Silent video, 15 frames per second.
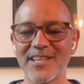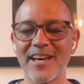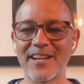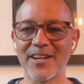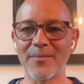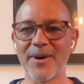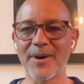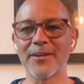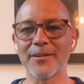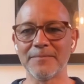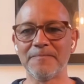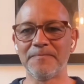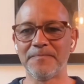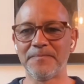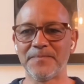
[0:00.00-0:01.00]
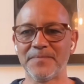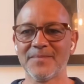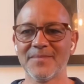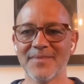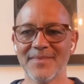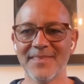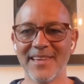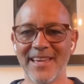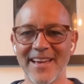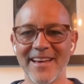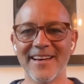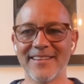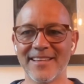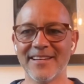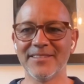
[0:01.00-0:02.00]
it when that happens. Gotta love
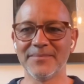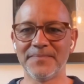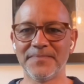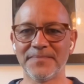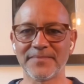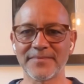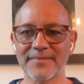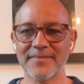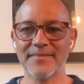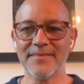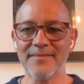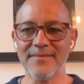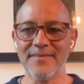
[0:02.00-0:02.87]
yeah, it when yeah. that happens.